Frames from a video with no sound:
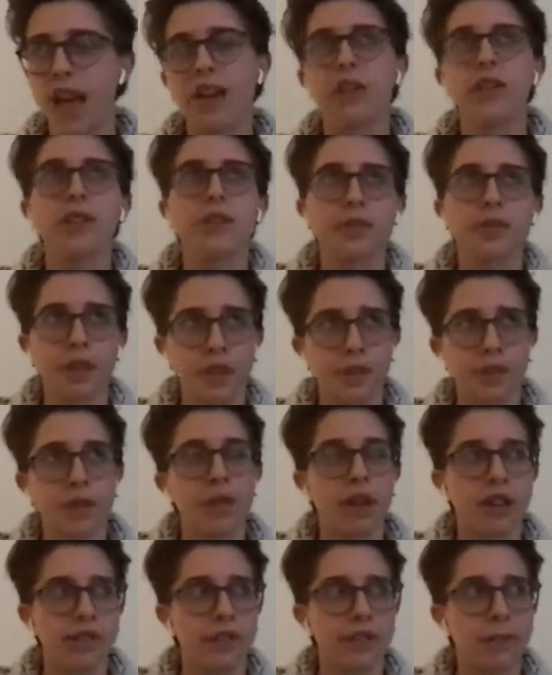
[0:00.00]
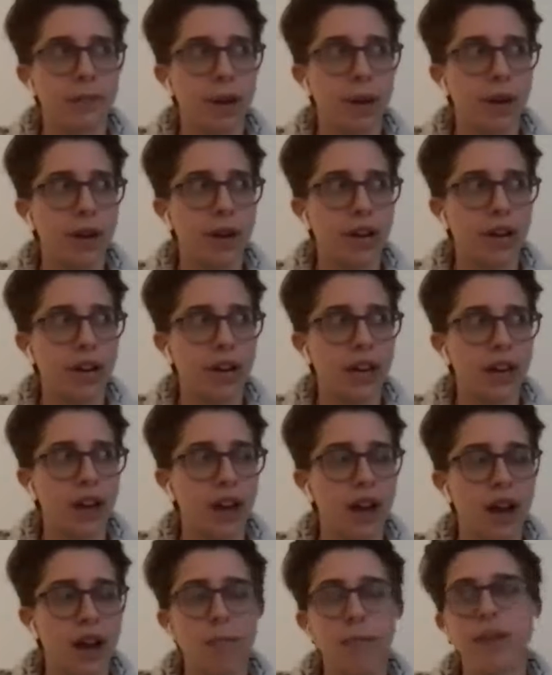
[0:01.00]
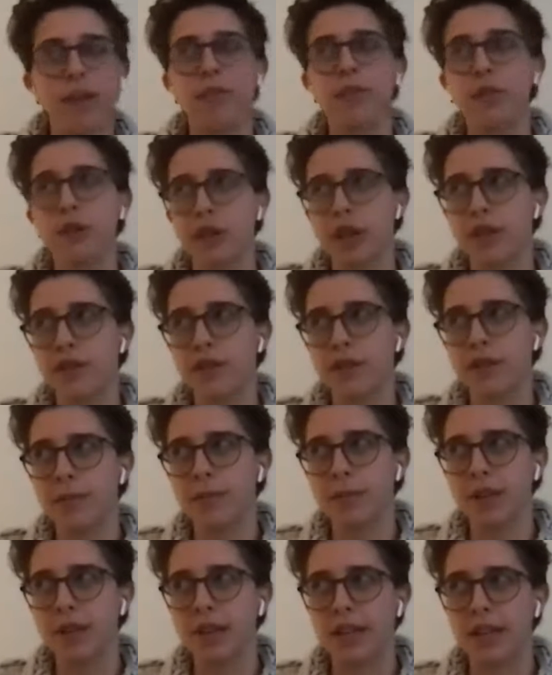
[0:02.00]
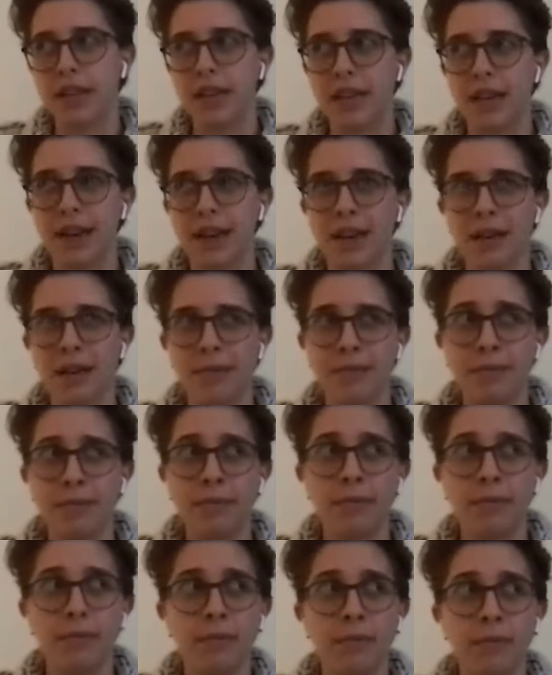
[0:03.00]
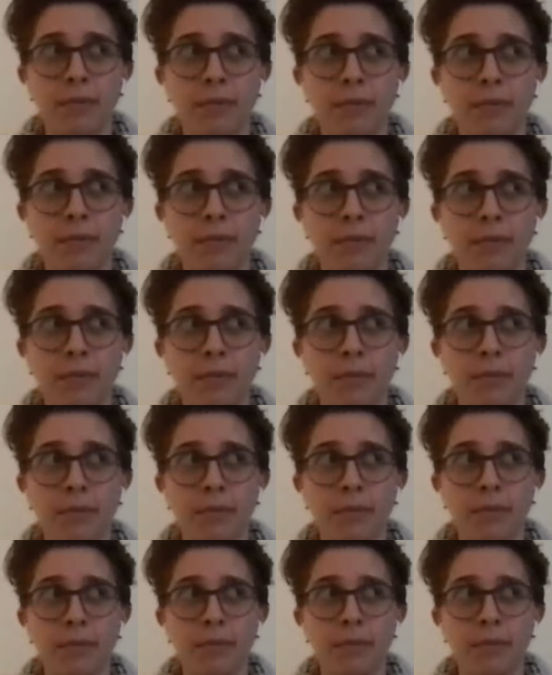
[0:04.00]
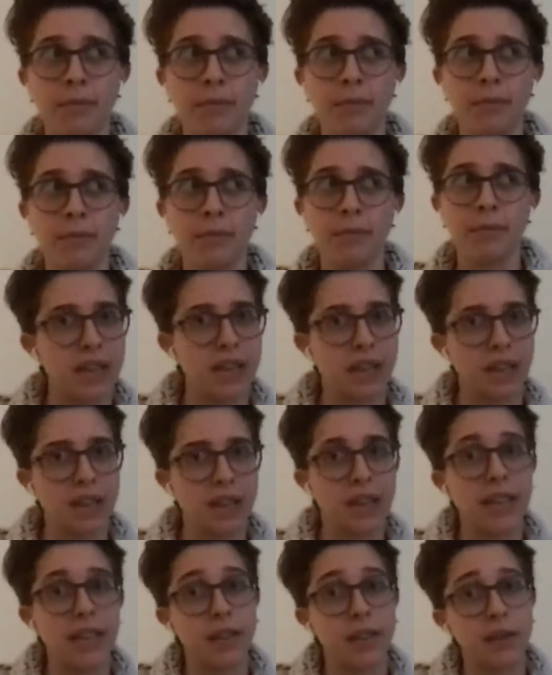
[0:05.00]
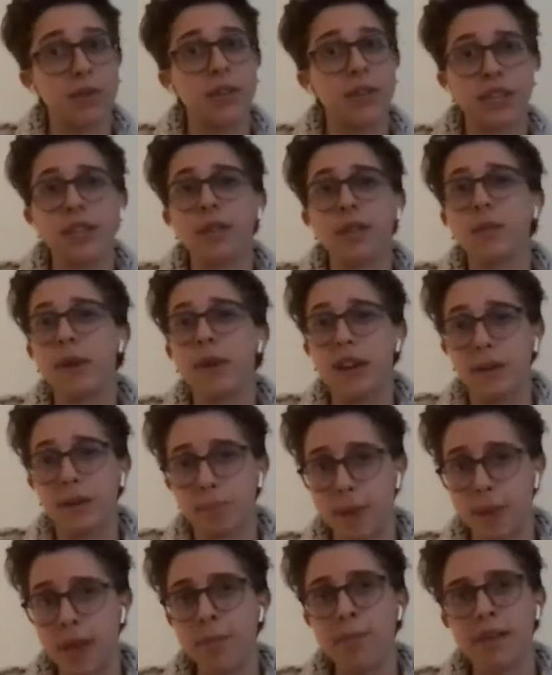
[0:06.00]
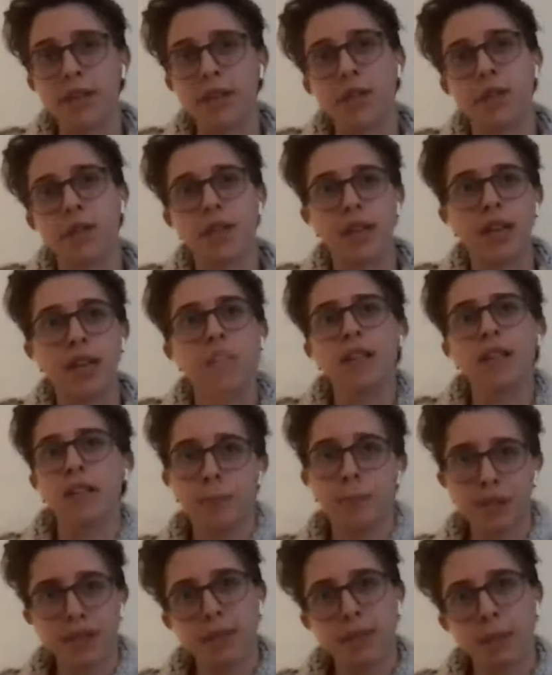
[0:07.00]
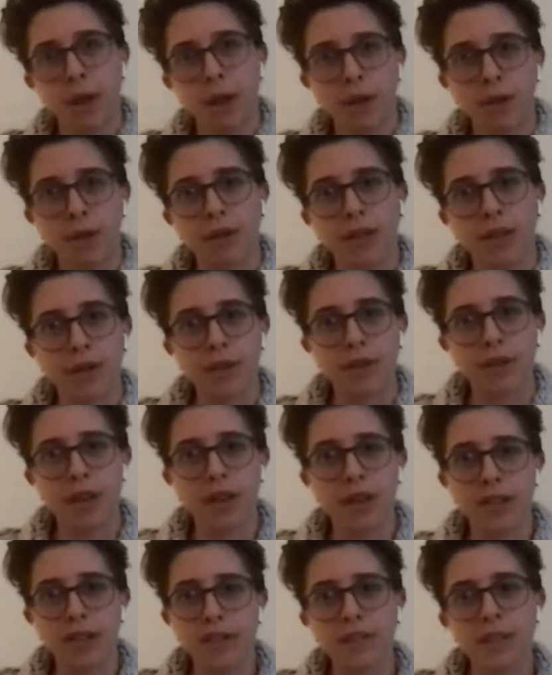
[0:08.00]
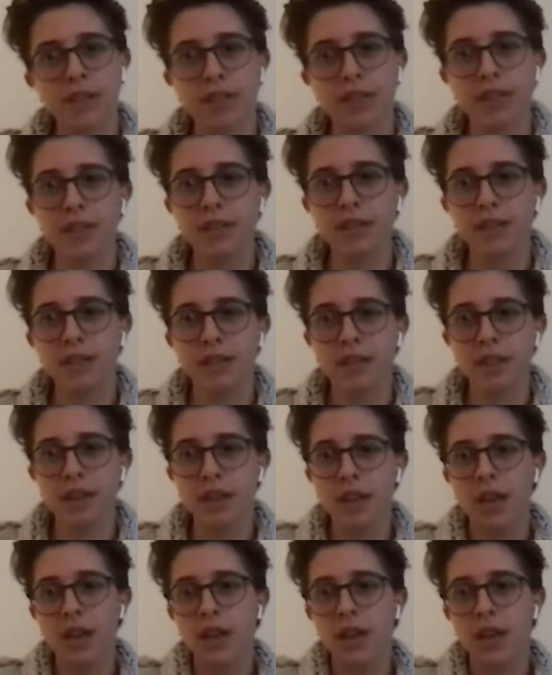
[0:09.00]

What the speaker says: actually, there's also a lot of for marketing. But if you're looking for something like product development, it might be like there's still quite a bit, but it's just like a little bit smaller than those kinds of things.